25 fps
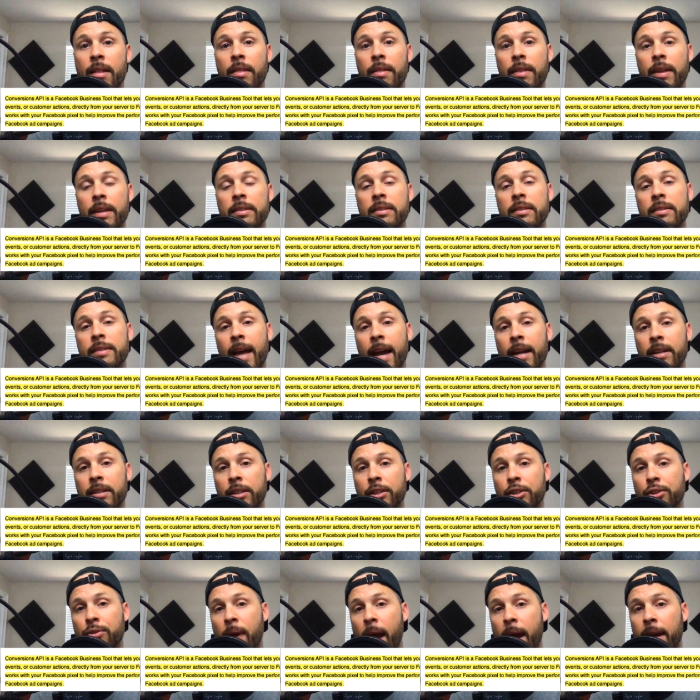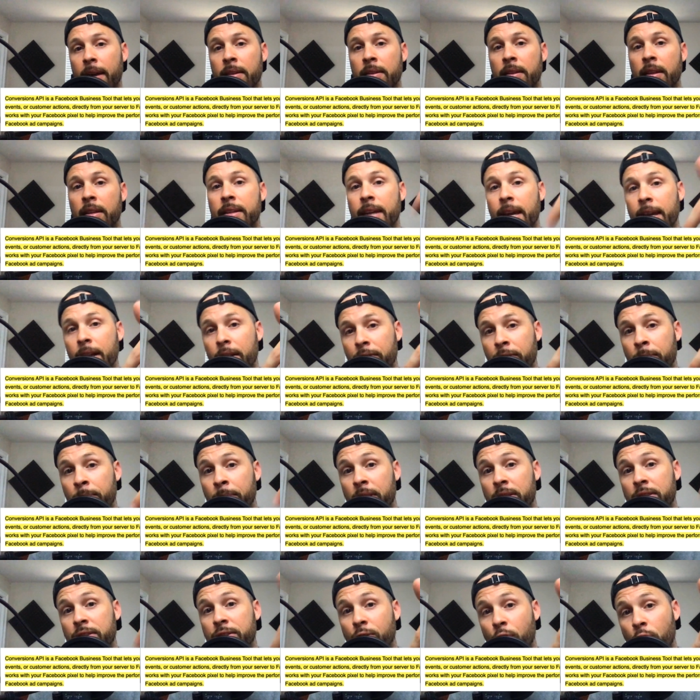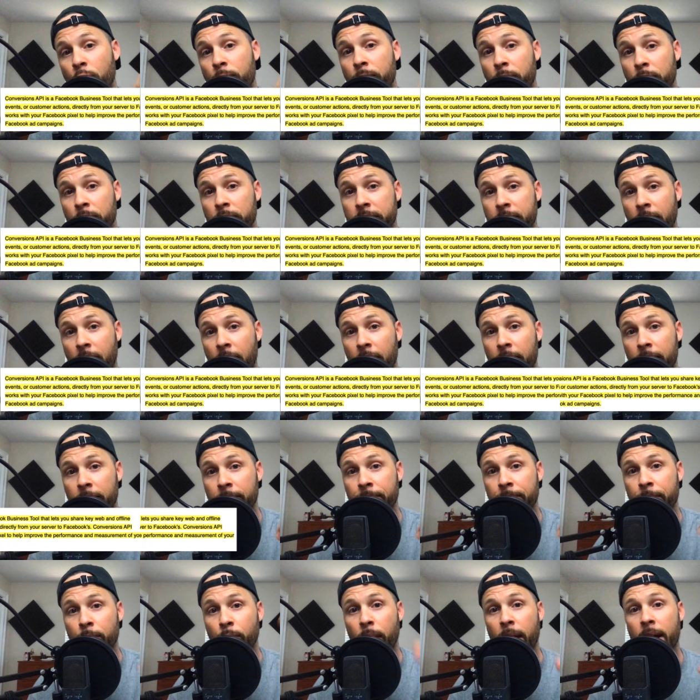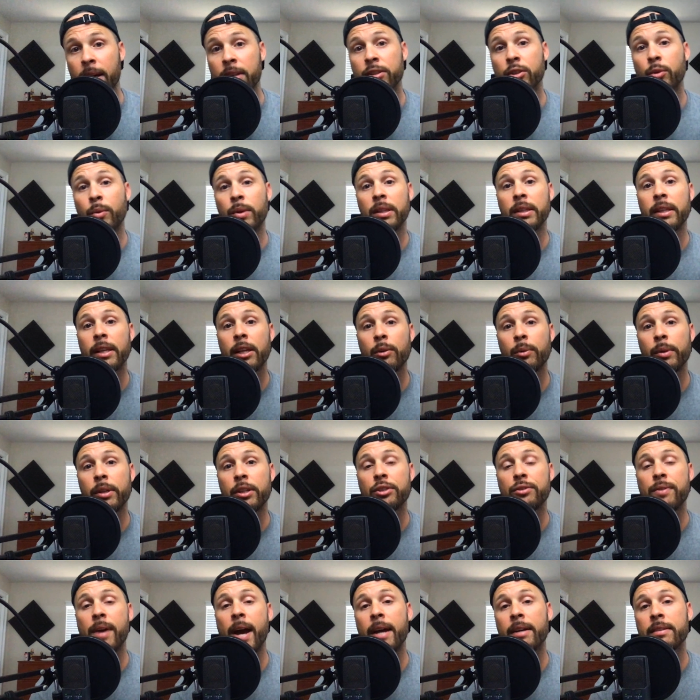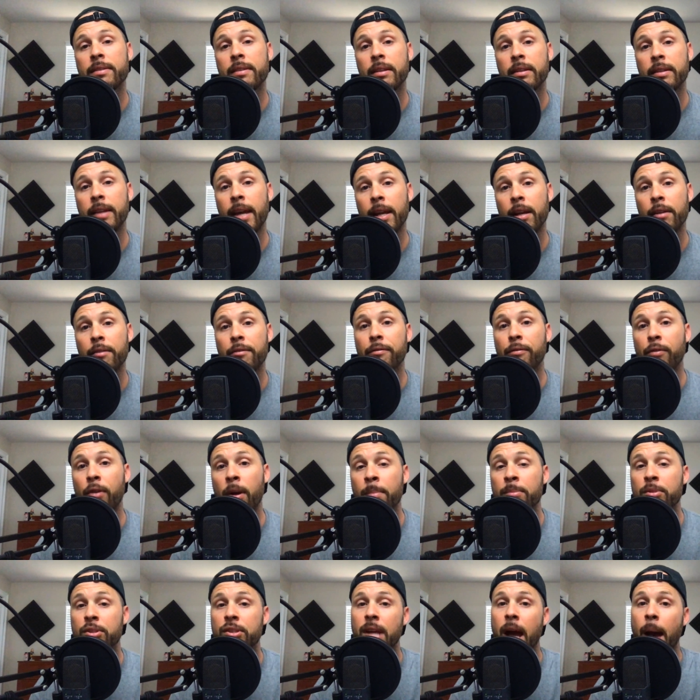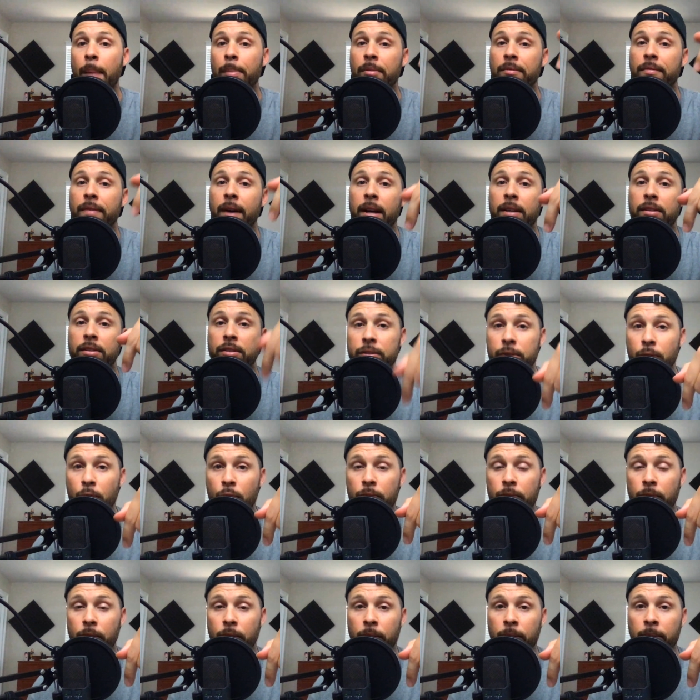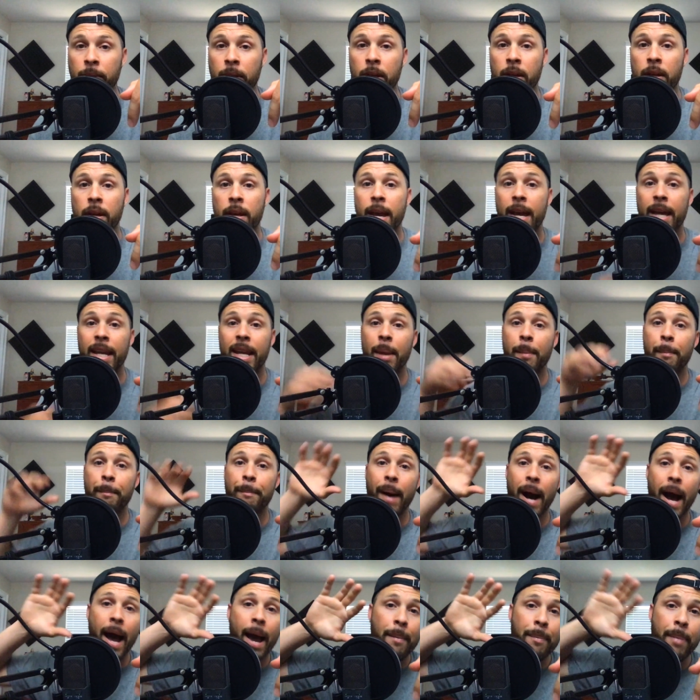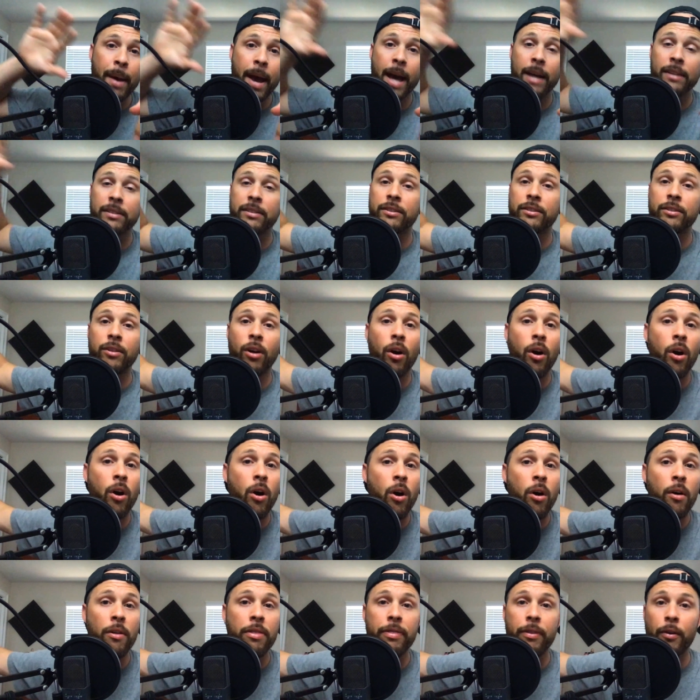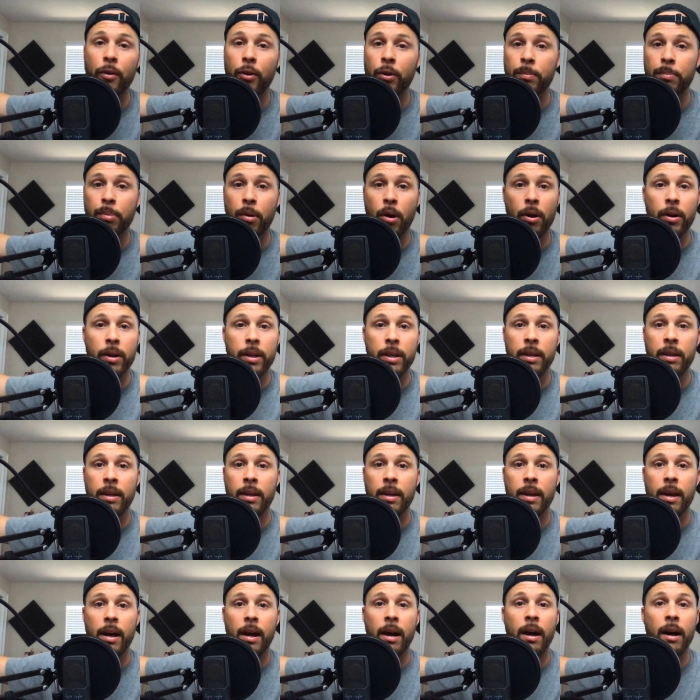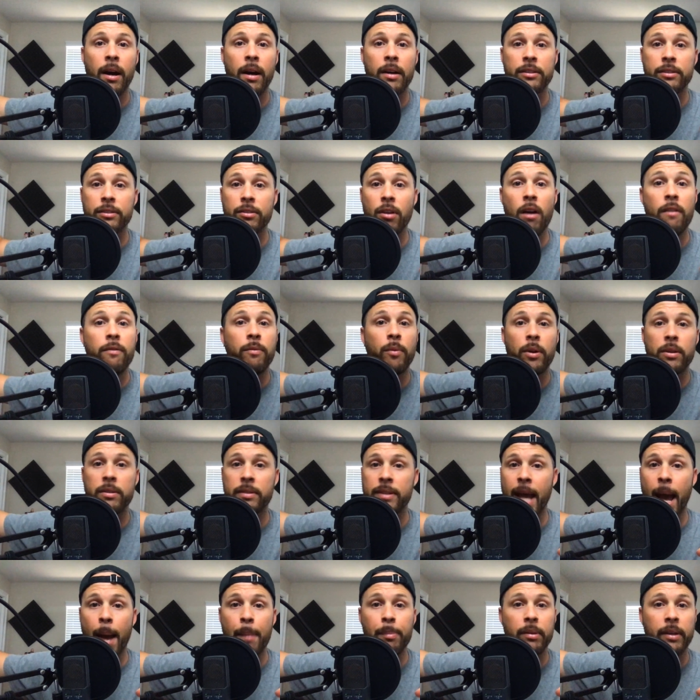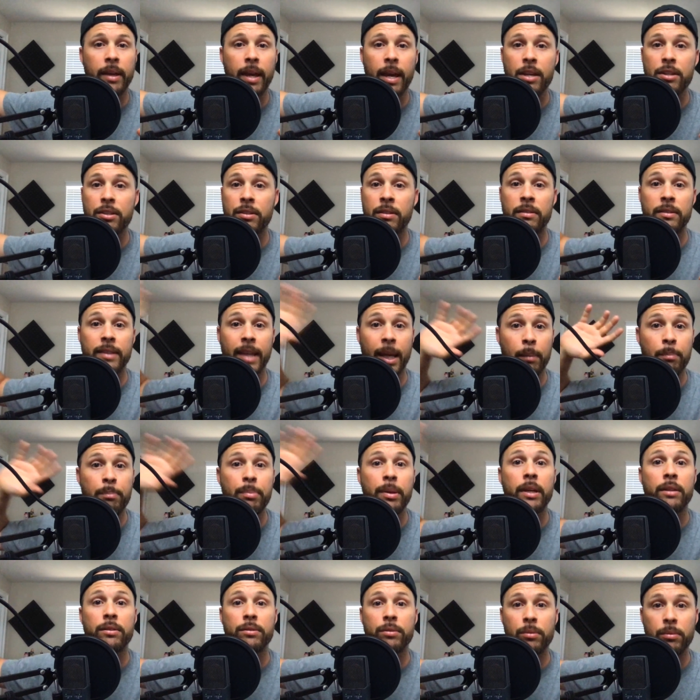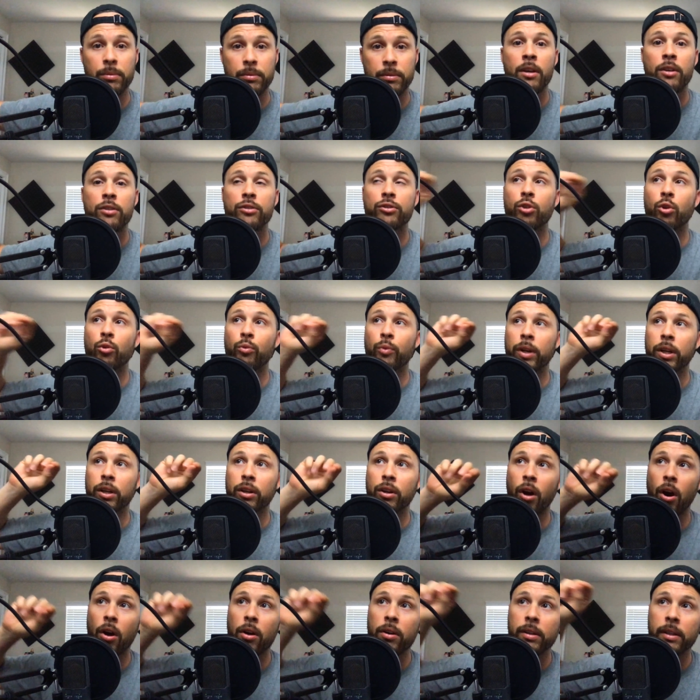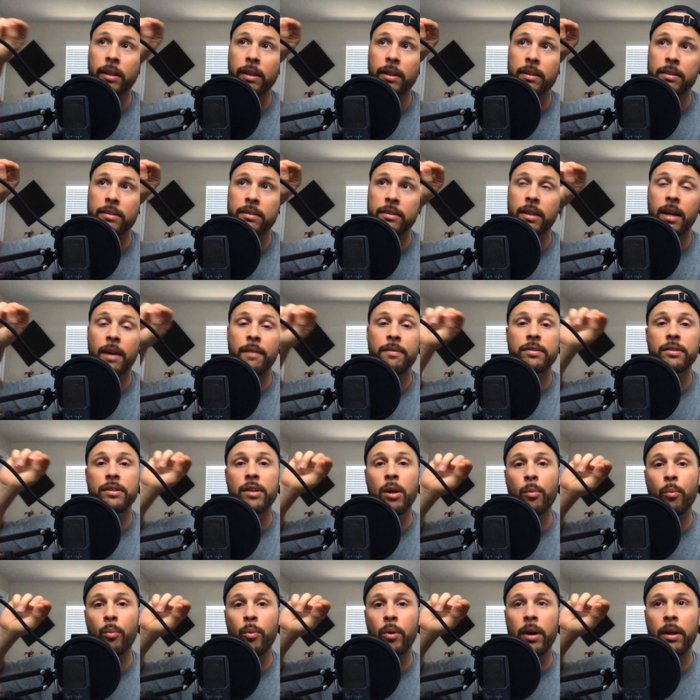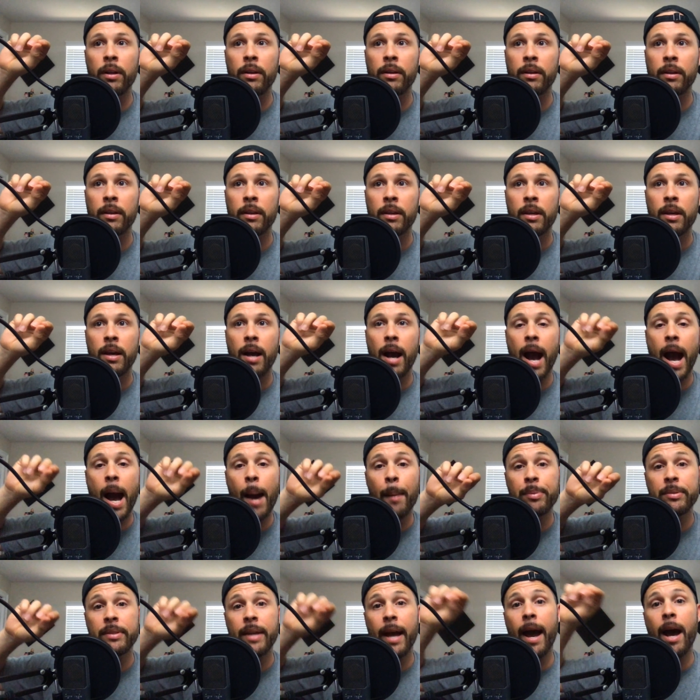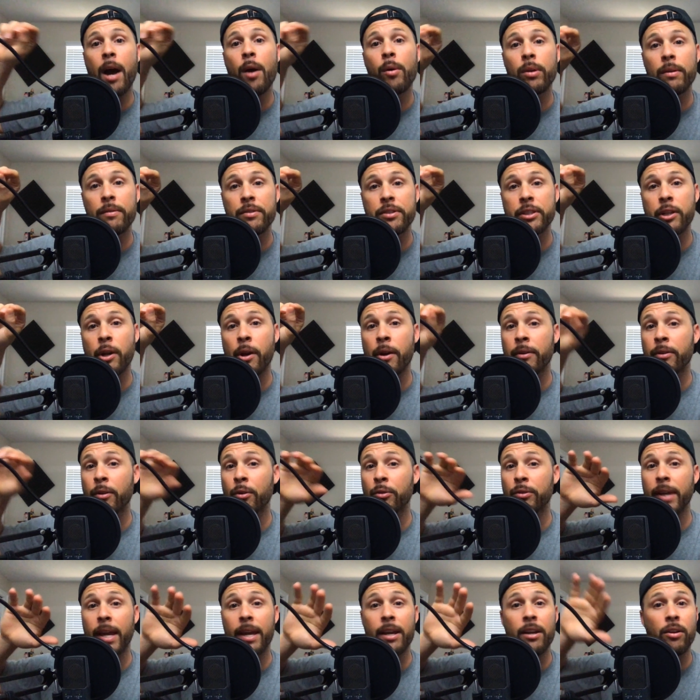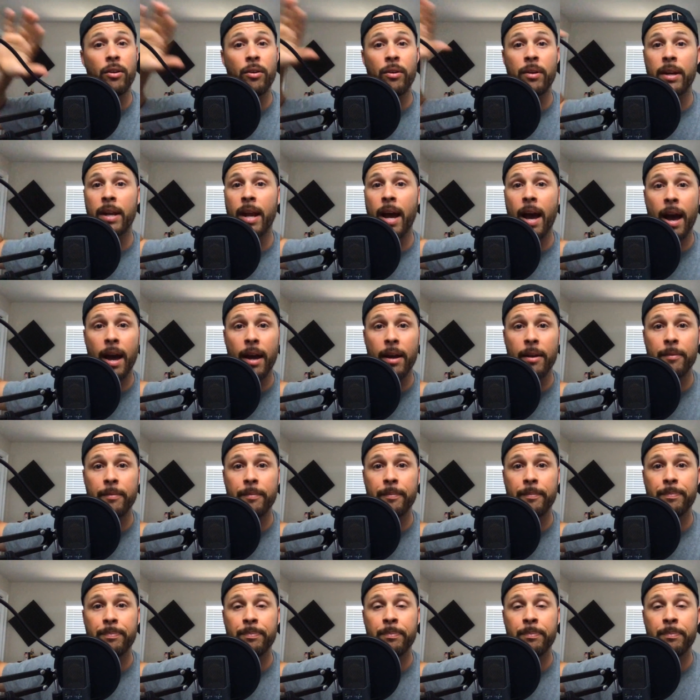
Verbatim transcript: this is actually tracking the data from the server side, right? So it literally tracks the data from Shopify's server and it bypasses all third party uh, softwares and applications like Pixel. So, regardless if someone opts out of sharing their data or not,